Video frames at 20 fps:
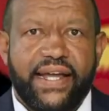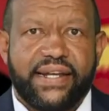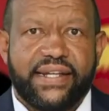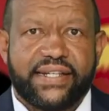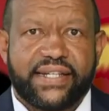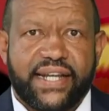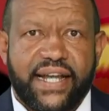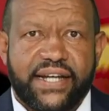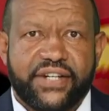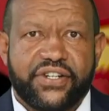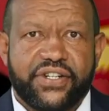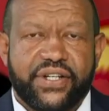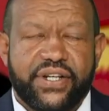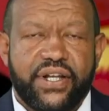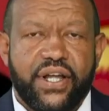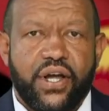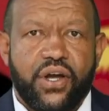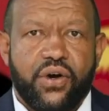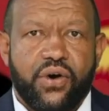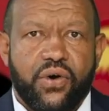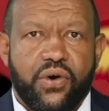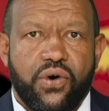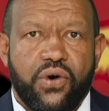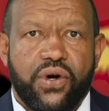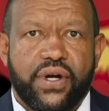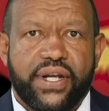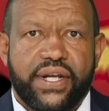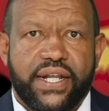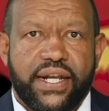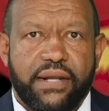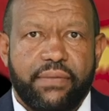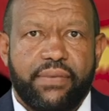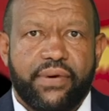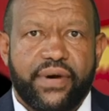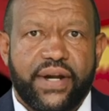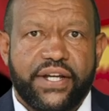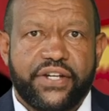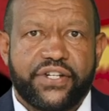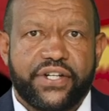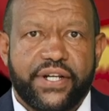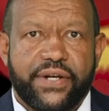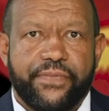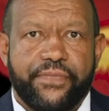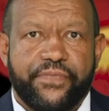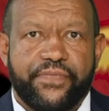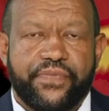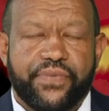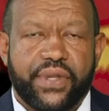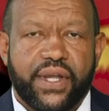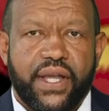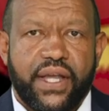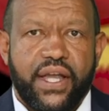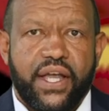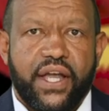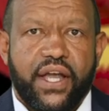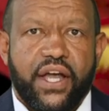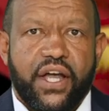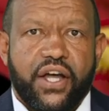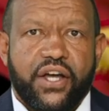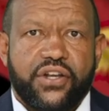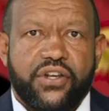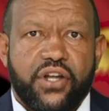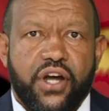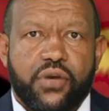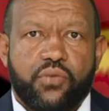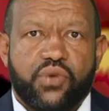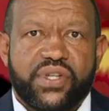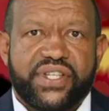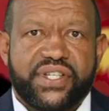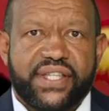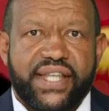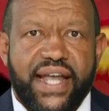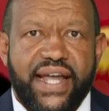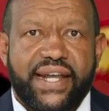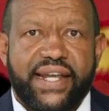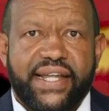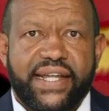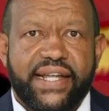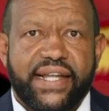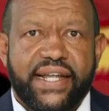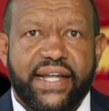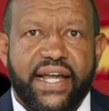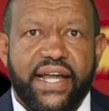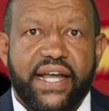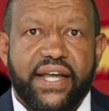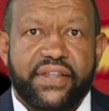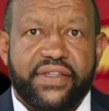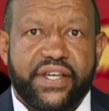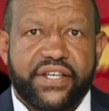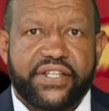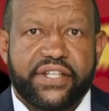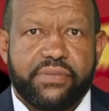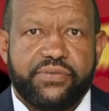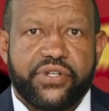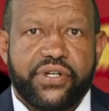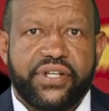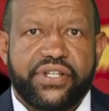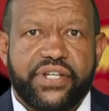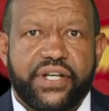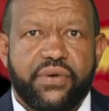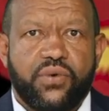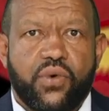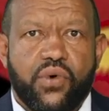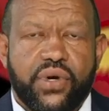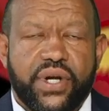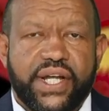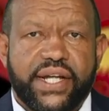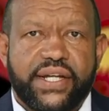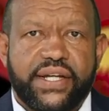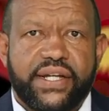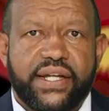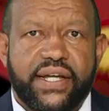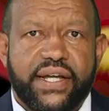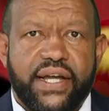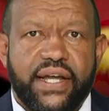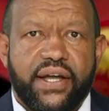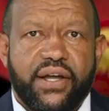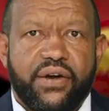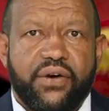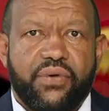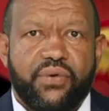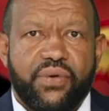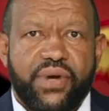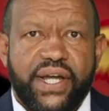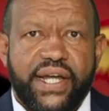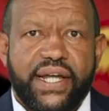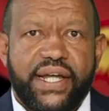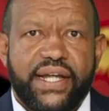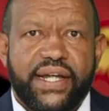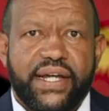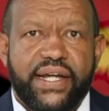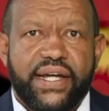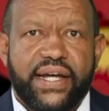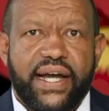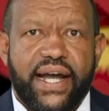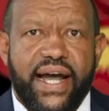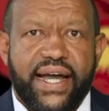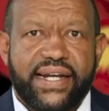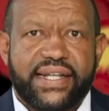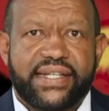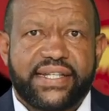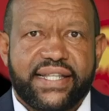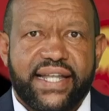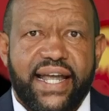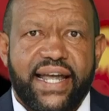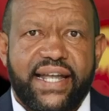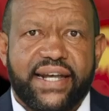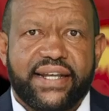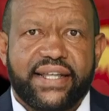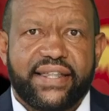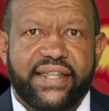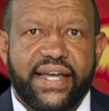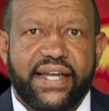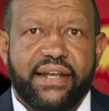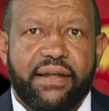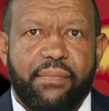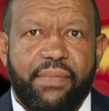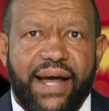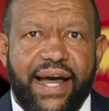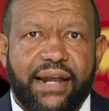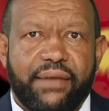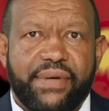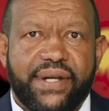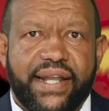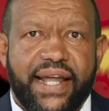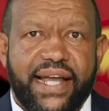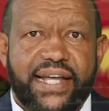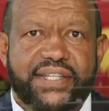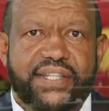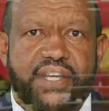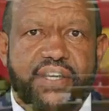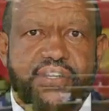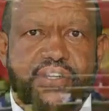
discussion, or deliberation. Notwithstanding the sub judice warning, we understand that Parliament has